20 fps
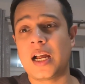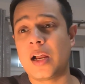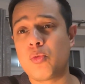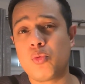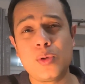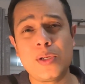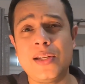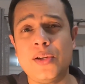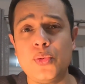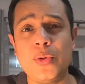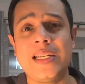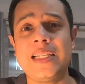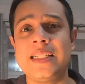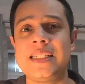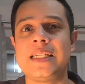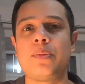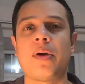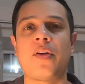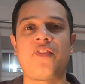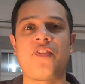I really
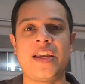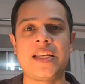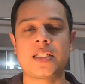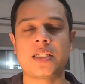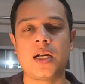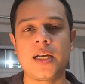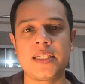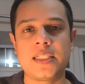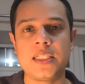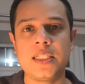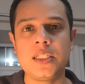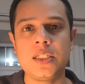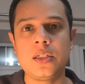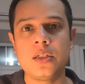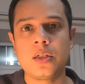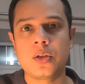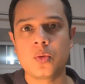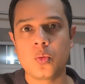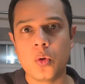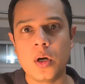need my Face ID
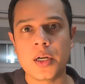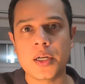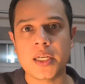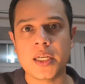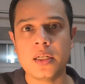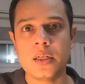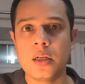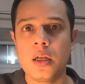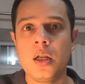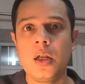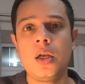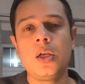working.